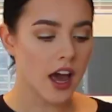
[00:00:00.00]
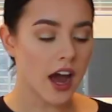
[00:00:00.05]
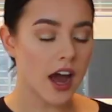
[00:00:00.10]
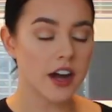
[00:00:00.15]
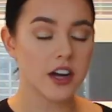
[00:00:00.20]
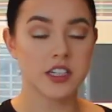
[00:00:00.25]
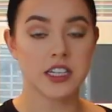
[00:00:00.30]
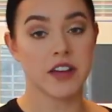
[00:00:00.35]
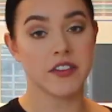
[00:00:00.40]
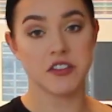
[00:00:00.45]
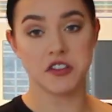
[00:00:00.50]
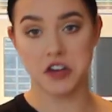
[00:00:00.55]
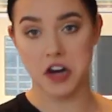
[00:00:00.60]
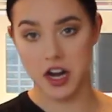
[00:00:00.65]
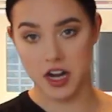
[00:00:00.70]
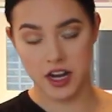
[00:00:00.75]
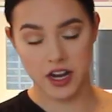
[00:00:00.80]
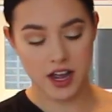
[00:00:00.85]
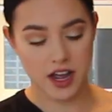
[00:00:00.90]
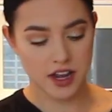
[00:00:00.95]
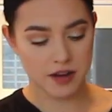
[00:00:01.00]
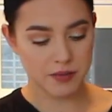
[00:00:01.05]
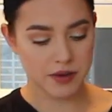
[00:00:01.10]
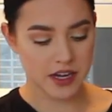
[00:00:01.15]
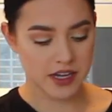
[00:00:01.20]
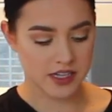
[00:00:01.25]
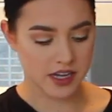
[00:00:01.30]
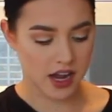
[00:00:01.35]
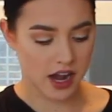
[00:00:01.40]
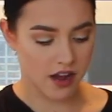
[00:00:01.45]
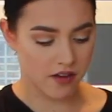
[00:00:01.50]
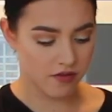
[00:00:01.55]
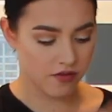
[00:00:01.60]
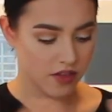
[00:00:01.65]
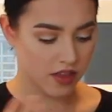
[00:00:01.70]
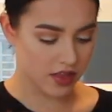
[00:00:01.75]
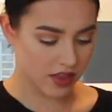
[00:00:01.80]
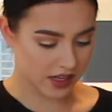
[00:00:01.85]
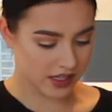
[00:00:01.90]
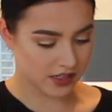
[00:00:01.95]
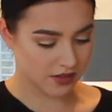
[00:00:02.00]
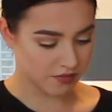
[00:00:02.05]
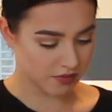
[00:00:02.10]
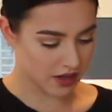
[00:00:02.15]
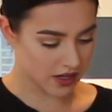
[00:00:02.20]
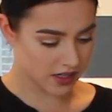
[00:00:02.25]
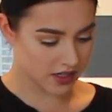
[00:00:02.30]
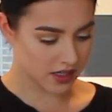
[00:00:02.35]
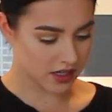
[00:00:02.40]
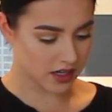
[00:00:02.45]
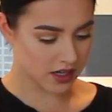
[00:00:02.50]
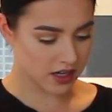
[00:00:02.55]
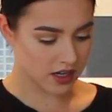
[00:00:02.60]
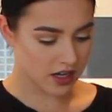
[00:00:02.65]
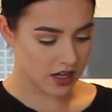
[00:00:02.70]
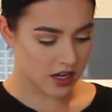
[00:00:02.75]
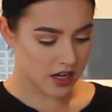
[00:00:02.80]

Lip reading: I just haven't tried it yet because I have this blender.